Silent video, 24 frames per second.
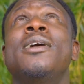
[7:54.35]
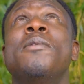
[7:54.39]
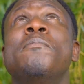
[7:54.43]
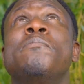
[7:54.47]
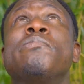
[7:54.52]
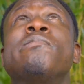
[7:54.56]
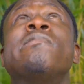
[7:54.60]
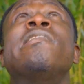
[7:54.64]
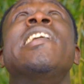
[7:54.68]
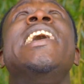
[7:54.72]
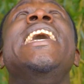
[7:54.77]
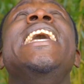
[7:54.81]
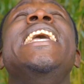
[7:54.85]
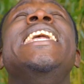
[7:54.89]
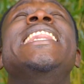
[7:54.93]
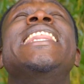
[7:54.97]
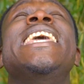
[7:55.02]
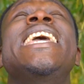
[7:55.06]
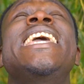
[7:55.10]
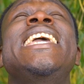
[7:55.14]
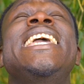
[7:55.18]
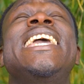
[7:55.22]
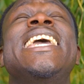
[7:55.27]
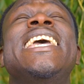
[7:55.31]

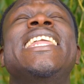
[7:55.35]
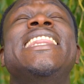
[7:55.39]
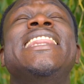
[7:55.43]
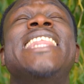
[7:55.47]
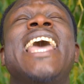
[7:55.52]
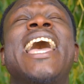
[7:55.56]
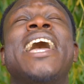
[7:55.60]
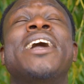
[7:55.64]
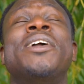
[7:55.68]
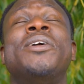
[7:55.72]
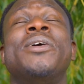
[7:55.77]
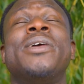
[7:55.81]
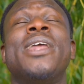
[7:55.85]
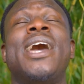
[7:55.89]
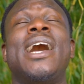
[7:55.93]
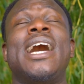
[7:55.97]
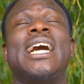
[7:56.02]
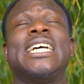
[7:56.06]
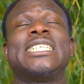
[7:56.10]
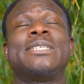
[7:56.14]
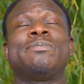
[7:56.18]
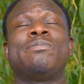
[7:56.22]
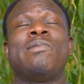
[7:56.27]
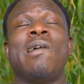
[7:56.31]
Breathing in that good
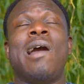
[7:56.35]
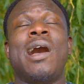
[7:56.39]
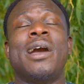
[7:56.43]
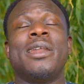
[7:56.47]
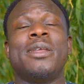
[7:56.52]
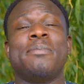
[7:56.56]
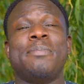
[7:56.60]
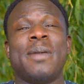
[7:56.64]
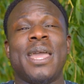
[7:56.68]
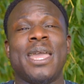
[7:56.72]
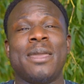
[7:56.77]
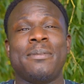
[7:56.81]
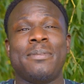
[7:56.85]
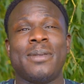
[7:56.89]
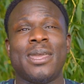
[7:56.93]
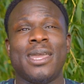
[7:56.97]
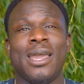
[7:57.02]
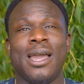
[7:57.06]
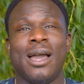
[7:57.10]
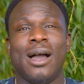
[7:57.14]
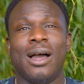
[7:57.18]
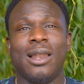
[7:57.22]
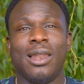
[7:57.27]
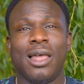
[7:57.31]
ass prana, baby.
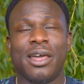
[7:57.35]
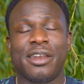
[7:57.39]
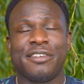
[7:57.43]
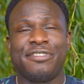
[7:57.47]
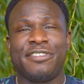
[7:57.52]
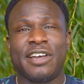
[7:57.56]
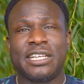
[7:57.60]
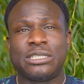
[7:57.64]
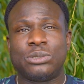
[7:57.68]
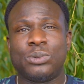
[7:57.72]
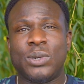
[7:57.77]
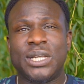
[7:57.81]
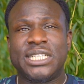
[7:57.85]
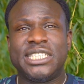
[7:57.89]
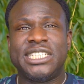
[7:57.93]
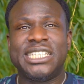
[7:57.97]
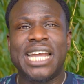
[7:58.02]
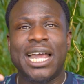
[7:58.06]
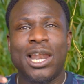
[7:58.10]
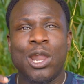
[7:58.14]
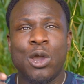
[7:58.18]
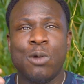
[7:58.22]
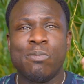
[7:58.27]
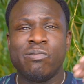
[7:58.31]
A lot of us, we're
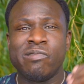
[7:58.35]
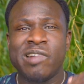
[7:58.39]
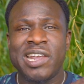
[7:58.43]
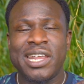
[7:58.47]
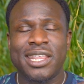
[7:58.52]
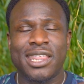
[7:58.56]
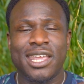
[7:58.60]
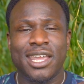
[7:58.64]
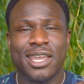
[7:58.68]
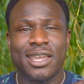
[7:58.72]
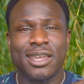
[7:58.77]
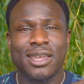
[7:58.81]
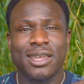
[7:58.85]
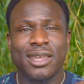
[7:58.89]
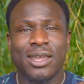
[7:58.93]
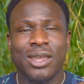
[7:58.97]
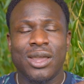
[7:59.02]
shallow breathing.